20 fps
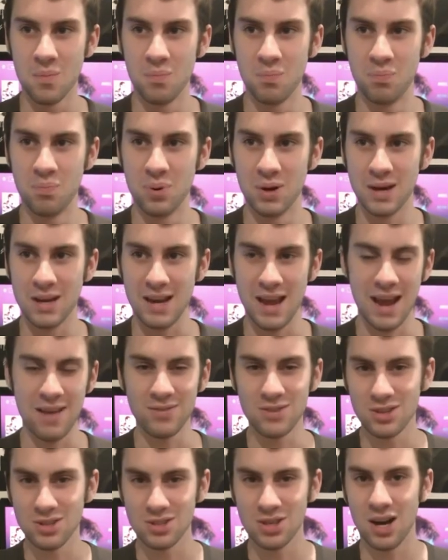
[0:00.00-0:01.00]
But
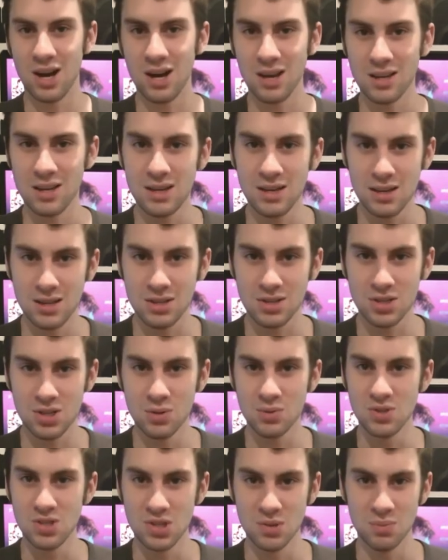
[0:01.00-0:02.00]
after talking
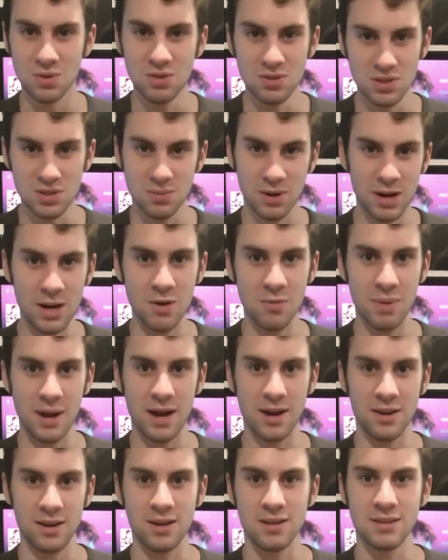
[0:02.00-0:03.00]
to SmuseRay
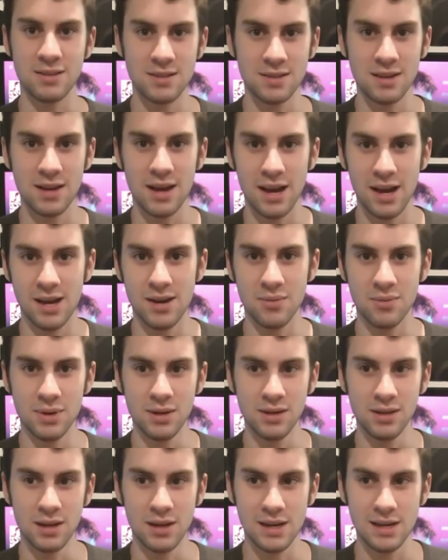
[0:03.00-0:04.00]
about it, I
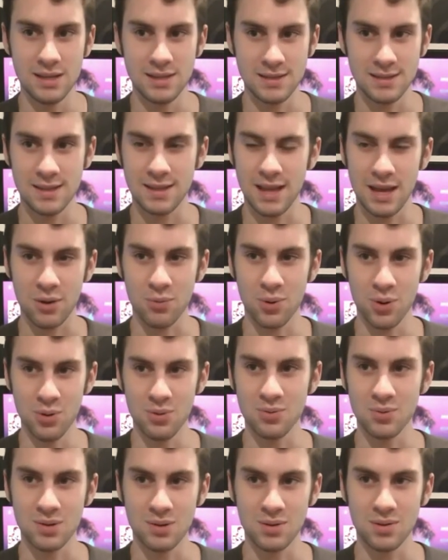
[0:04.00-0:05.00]
realized that that
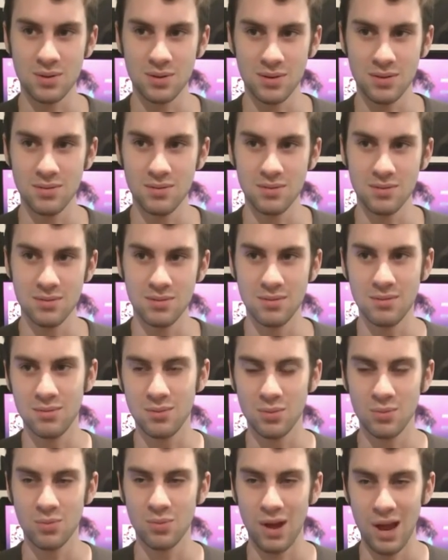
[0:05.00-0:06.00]
quote
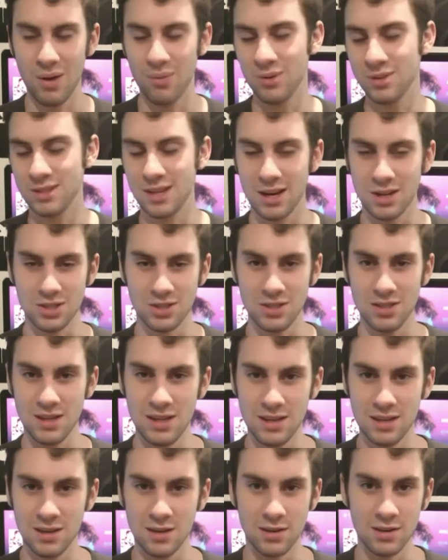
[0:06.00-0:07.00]
was actually
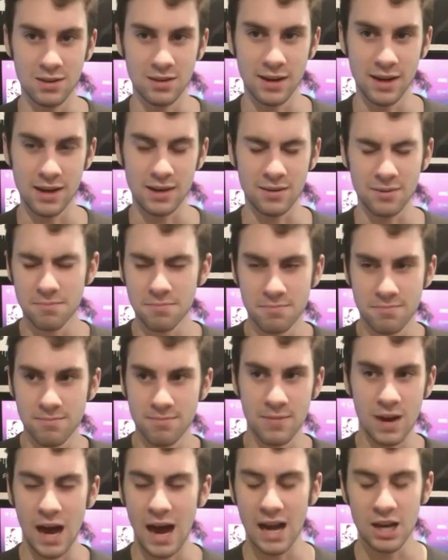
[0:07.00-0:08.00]
needed. Like,
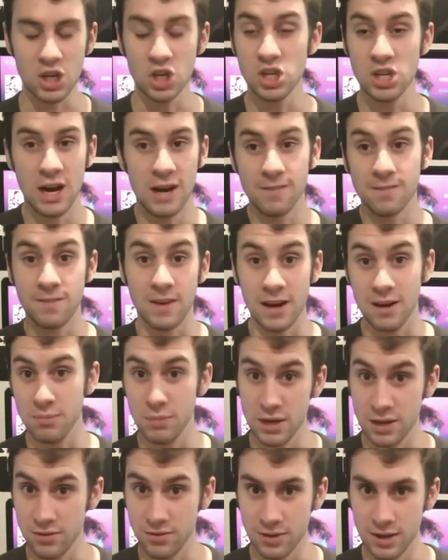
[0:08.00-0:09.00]
I could not find
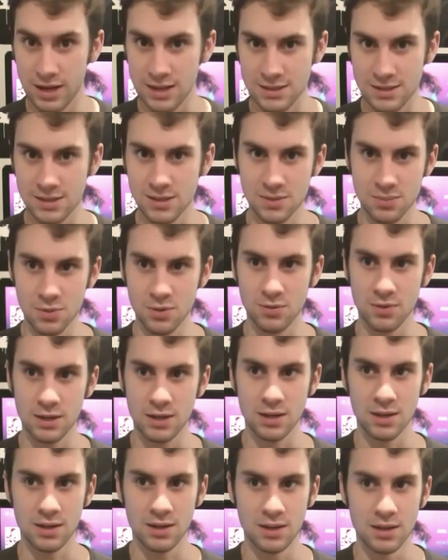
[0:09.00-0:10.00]
many flaws in this
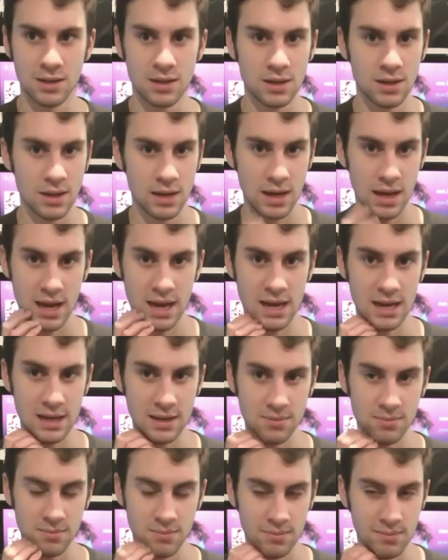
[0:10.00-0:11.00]
movie.
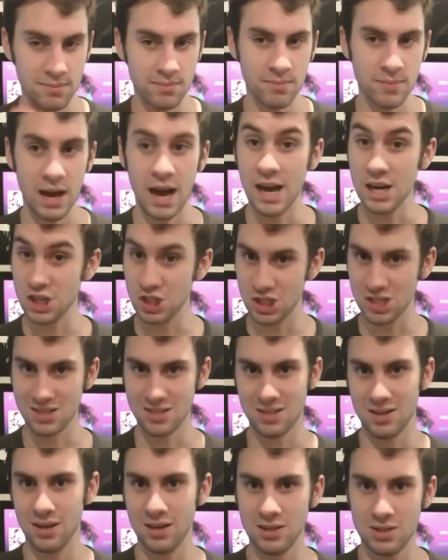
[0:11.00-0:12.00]
And I just
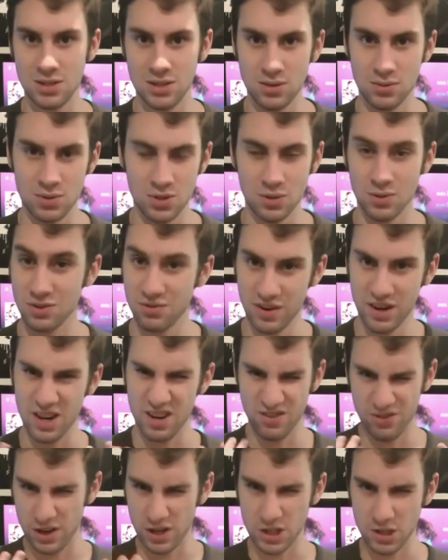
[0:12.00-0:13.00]
saw it too, so it was very
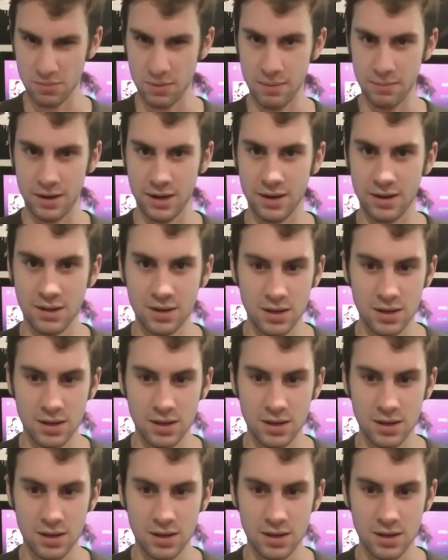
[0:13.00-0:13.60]
fresh in my mind.